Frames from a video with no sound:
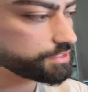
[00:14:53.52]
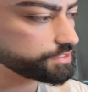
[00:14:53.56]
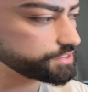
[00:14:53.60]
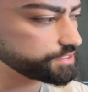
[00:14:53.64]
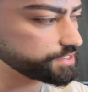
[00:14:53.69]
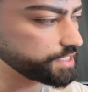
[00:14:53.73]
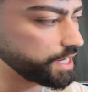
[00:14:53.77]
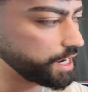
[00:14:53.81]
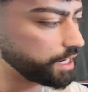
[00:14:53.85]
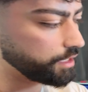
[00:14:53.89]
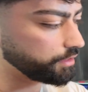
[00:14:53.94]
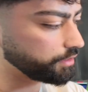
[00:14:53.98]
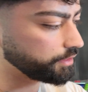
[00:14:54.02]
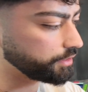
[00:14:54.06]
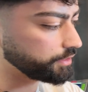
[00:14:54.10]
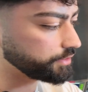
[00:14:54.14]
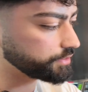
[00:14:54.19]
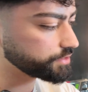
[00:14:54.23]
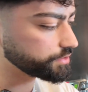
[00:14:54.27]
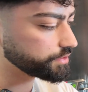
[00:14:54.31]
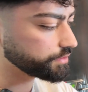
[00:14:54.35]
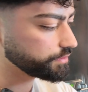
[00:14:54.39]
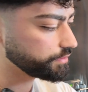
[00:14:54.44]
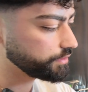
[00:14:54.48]

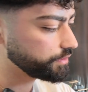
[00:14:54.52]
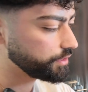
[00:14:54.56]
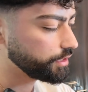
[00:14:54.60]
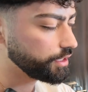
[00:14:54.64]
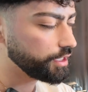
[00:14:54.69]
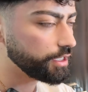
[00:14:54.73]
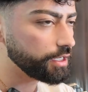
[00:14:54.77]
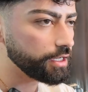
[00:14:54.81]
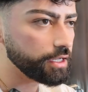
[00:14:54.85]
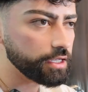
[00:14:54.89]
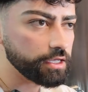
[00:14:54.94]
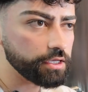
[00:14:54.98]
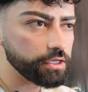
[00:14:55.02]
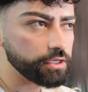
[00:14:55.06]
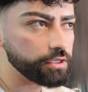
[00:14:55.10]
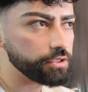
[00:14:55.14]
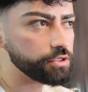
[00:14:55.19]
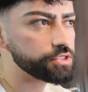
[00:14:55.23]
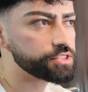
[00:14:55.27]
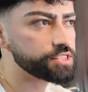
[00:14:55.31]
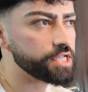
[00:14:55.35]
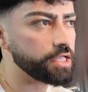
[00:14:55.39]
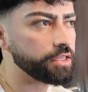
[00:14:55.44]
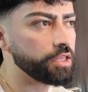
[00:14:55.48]
salads.
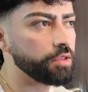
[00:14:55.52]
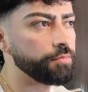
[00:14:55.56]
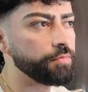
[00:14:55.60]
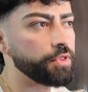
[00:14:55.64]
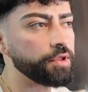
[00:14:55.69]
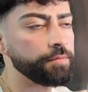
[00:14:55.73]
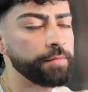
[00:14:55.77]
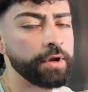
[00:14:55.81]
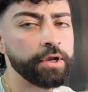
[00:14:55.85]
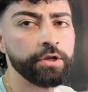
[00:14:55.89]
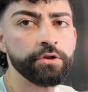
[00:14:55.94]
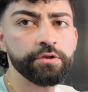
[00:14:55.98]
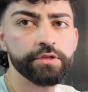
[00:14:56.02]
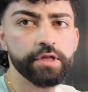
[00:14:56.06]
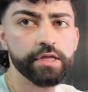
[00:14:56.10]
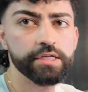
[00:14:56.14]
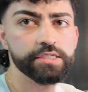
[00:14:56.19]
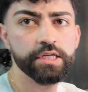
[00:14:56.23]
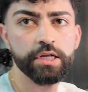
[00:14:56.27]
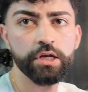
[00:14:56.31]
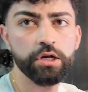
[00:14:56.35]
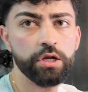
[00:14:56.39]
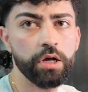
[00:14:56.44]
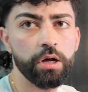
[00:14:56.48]
You send them the menu, they
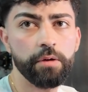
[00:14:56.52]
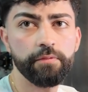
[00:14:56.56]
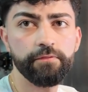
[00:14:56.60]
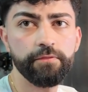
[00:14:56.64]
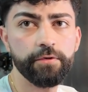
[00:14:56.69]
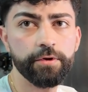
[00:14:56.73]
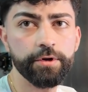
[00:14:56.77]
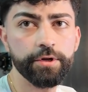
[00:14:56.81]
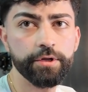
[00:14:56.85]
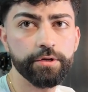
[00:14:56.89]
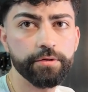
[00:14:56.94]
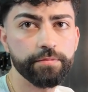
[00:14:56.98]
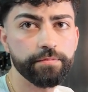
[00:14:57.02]
set it all for you.